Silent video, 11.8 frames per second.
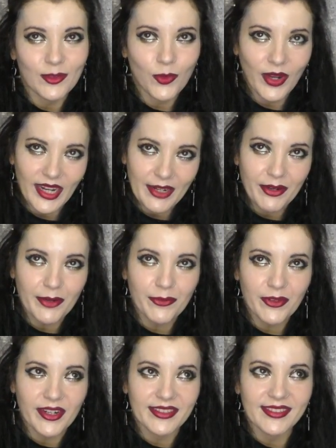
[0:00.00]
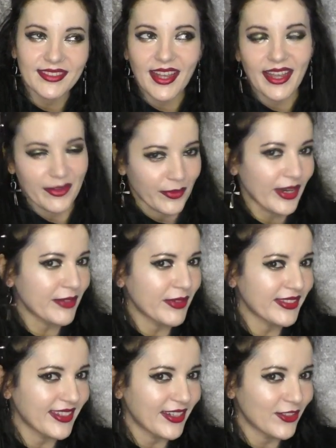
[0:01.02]
well referenced, and well
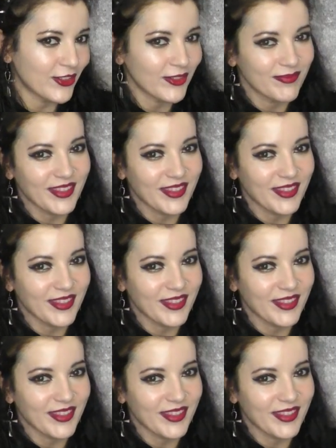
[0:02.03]
researched,